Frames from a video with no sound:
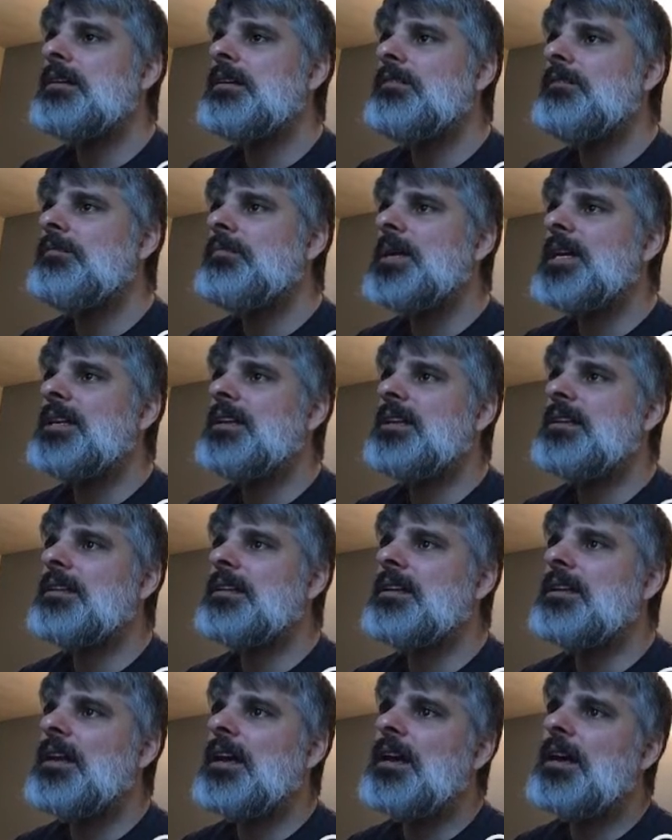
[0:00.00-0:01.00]
of
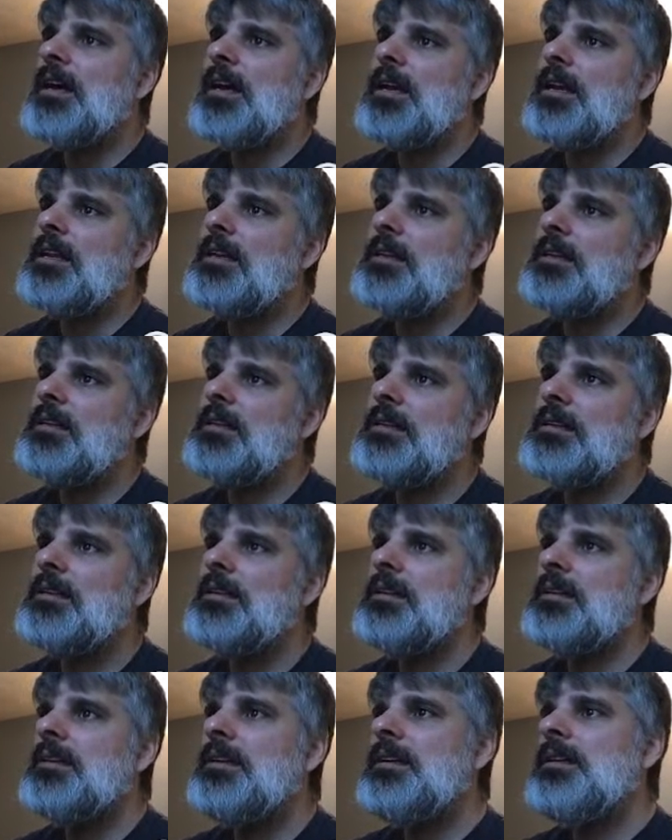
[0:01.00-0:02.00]
making the 9.
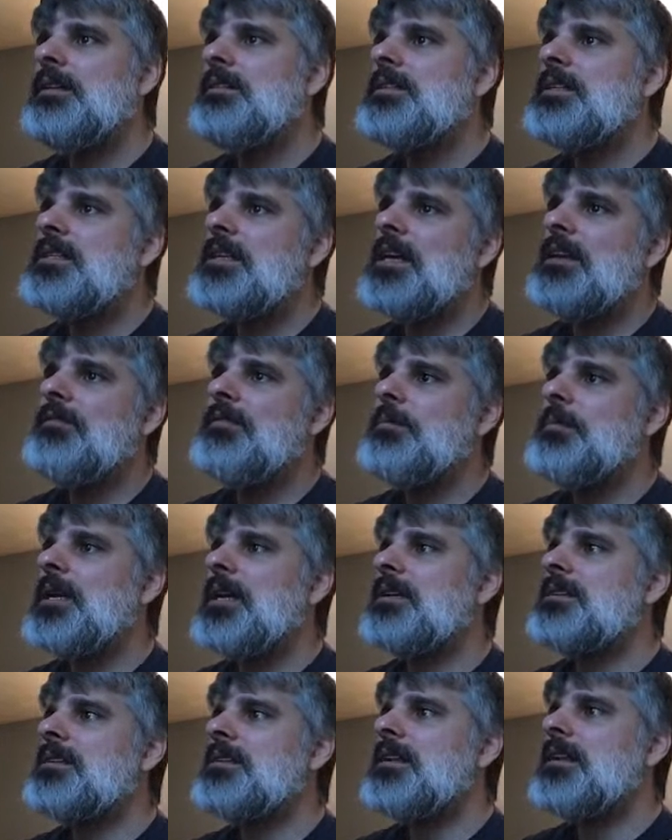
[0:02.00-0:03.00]
It's safe and
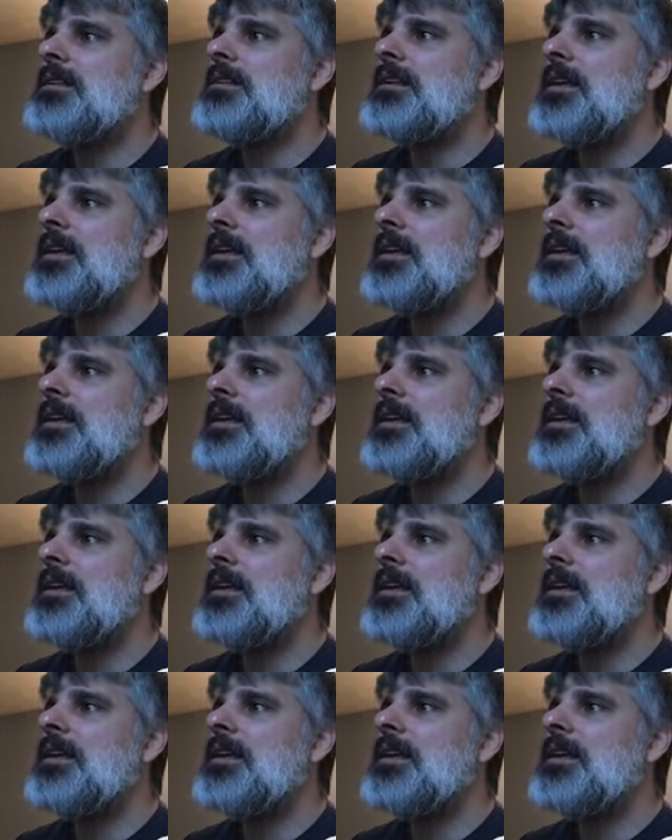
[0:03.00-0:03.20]
makes a